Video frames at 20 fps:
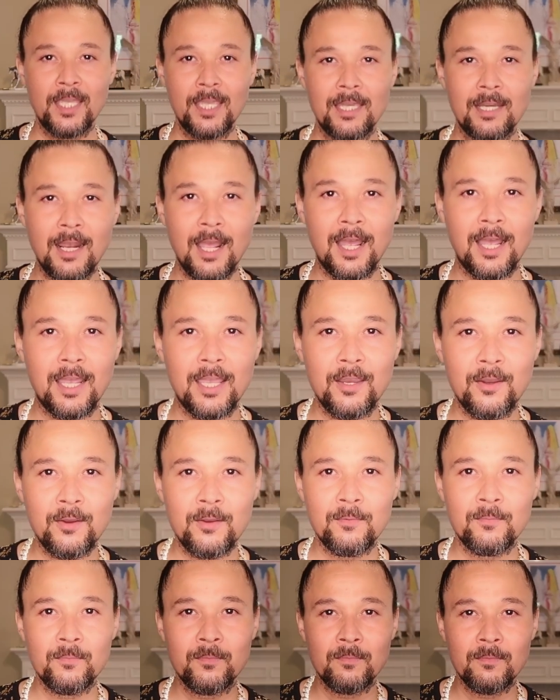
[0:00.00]
and
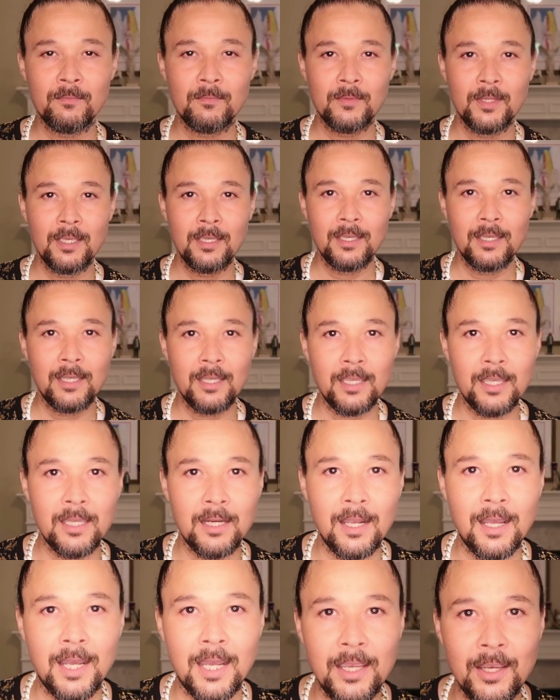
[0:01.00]
higher
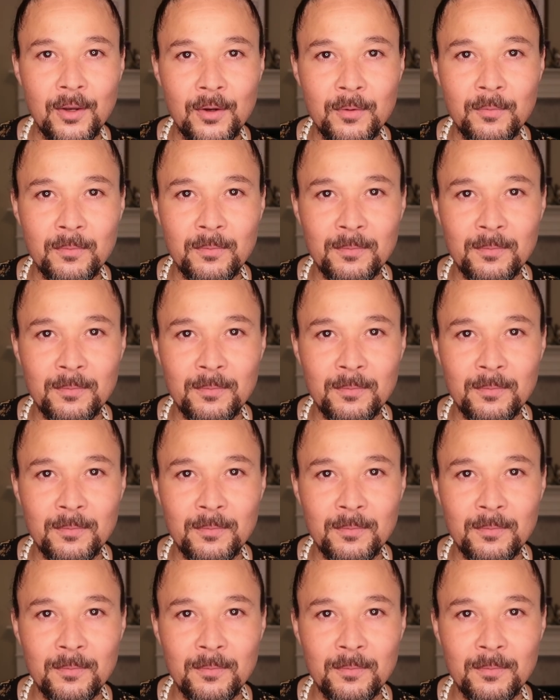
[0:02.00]
and higher.